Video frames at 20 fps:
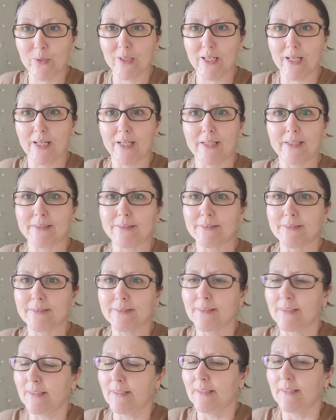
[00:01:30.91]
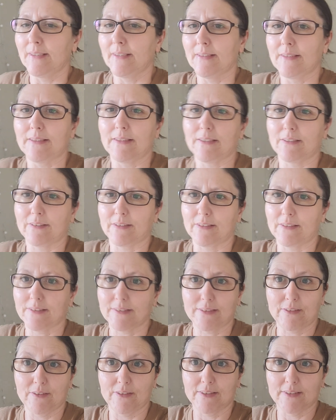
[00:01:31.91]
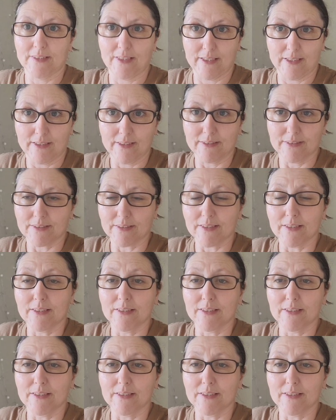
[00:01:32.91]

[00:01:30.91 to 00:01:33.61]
I think that's how you say it.